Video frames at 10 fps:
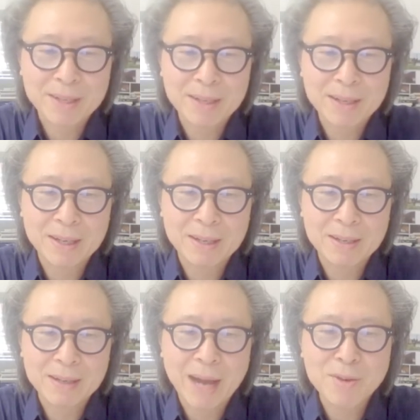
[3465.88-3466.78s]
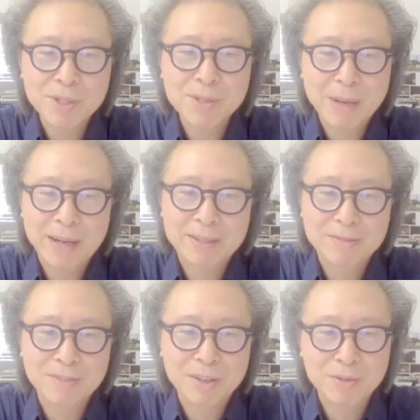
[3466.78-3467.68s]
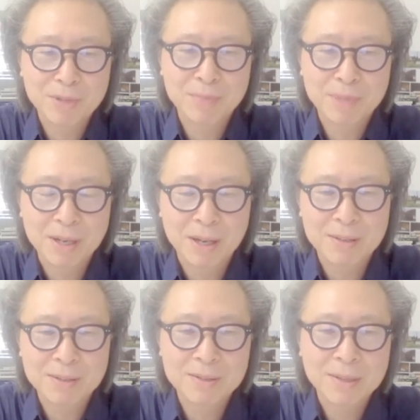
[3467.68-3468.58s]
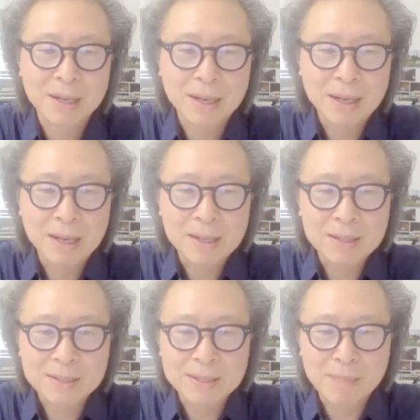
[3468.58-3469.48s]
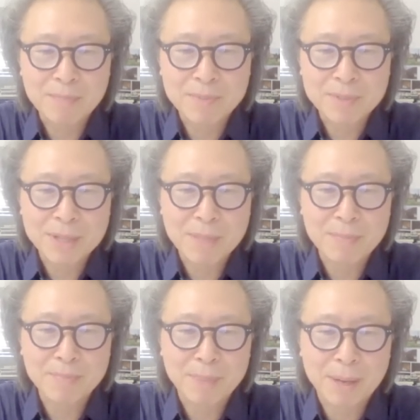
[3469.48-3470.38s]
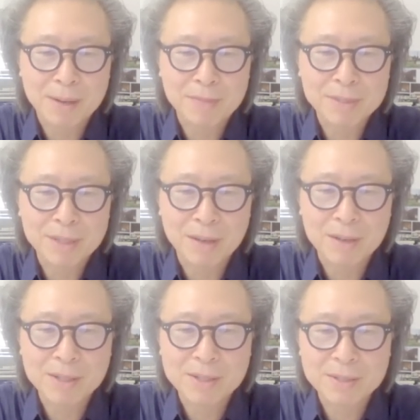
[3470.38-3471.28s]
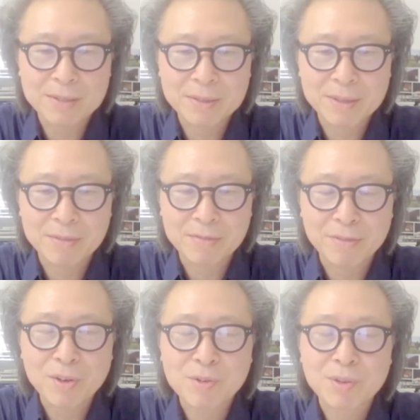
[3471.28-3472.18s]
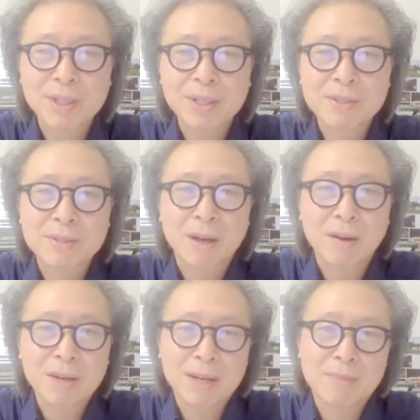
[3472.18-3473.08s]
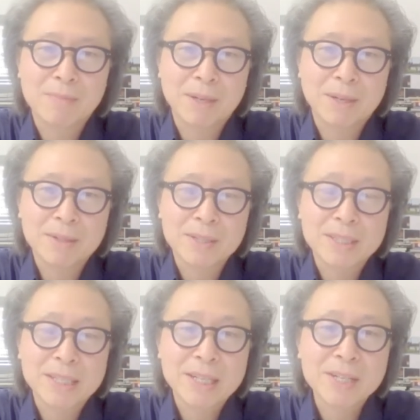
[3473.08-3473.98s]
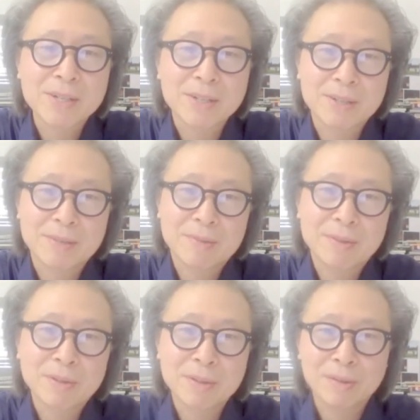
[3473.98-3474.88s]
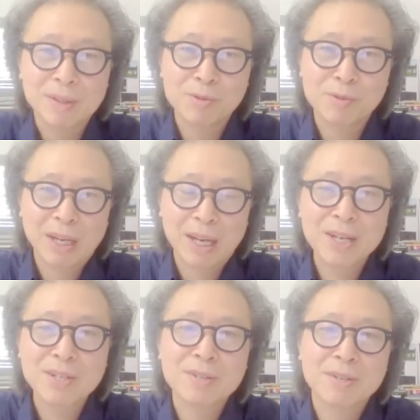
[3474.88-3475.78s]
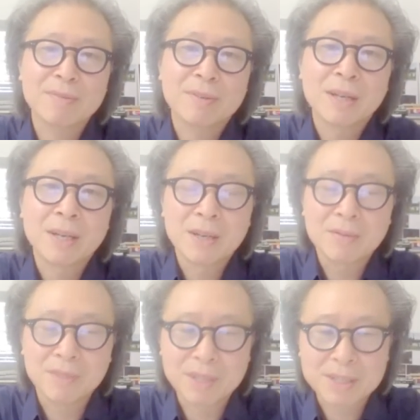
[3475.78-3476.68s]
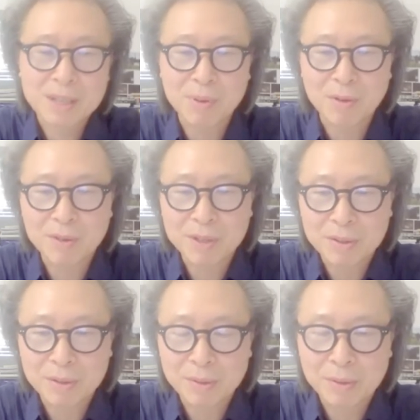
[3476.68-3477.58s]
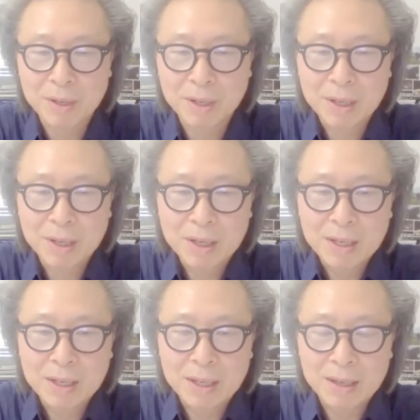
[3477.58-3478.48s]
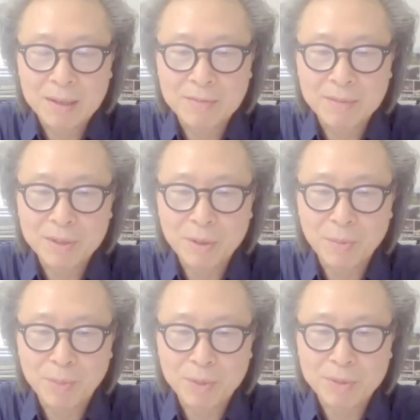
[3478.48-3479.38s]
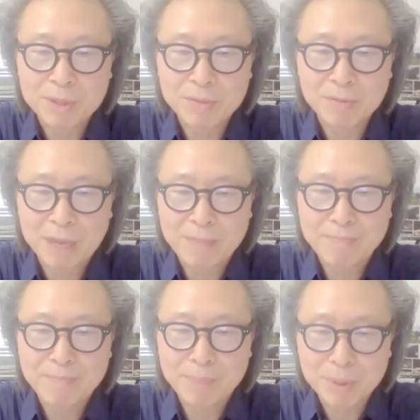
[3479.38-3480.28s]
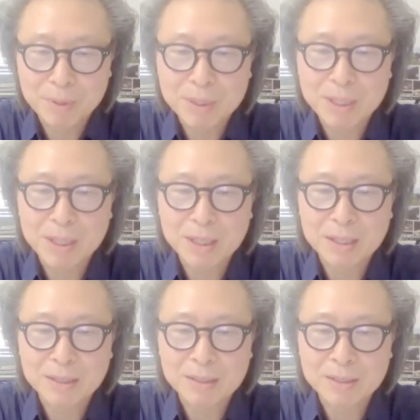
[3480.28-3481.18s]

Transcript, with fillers: I respect feng shui because the some, some part of knowledge of feng shui is talking about nature you know, the relation. For example, when you, uh, when you build one building, the